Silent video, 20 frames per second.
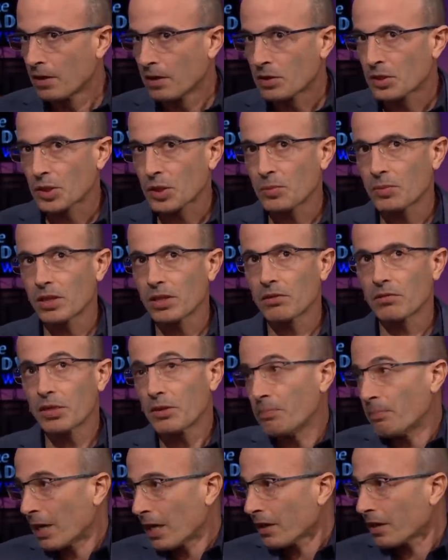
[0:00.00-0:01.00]
Similarly,
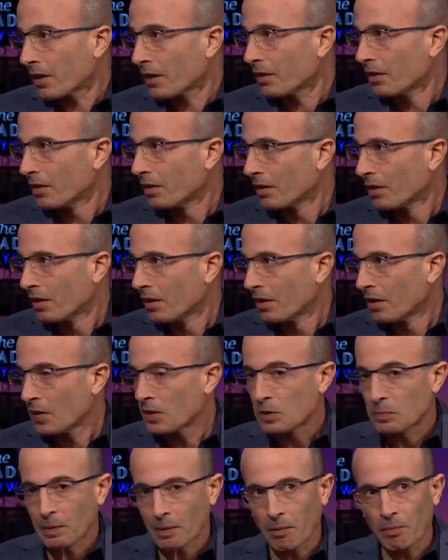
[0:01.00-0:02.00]
money
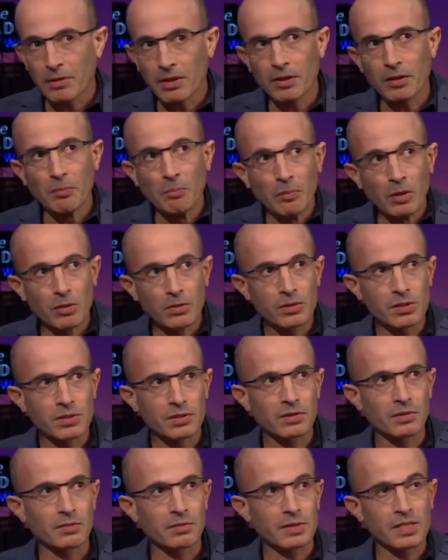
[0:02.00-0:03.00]
is probably the
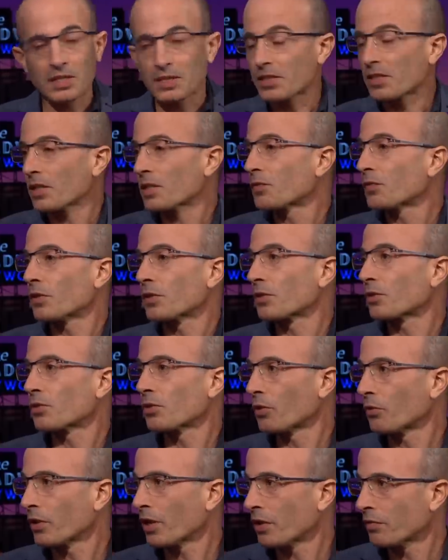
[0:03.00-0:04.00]
most successful
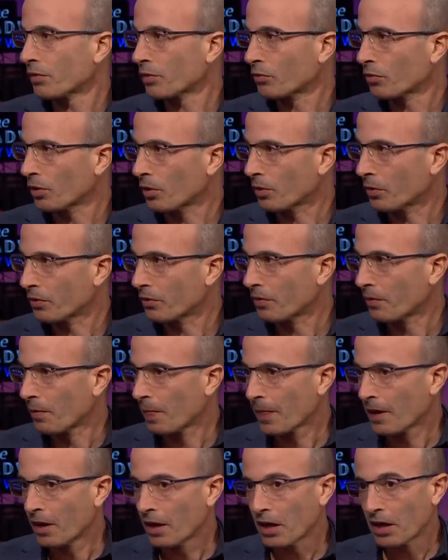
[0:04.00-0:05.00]
story ever told.
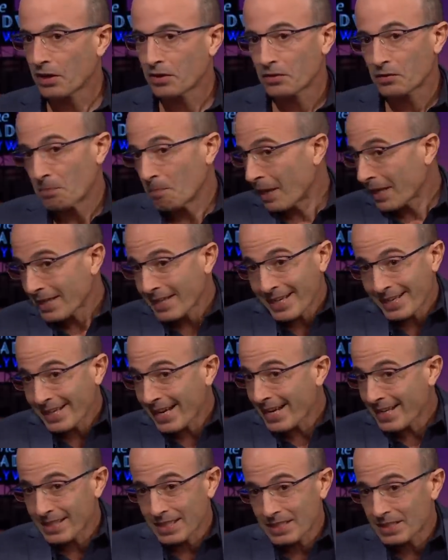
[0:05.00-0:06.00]
And money,
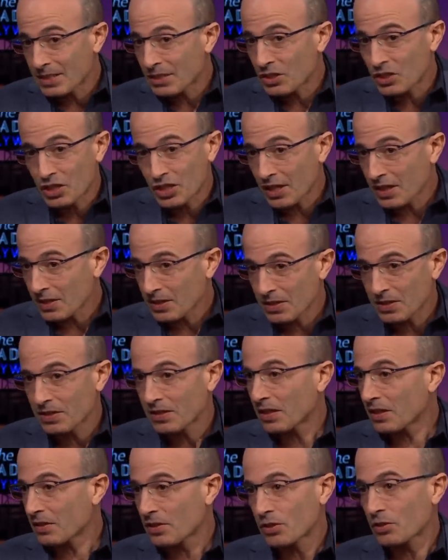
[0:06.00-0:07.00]
again, it's
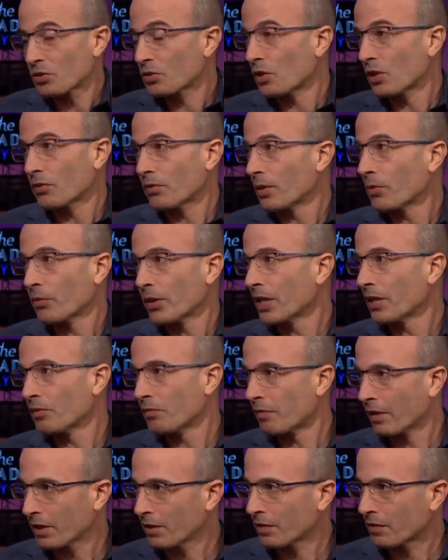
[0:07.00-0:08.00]
just a story we
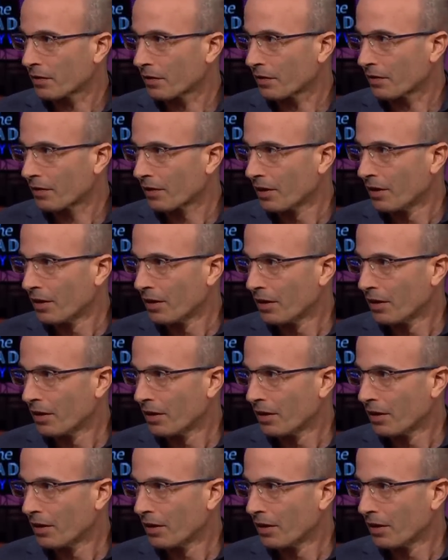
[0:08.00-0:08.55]
invented.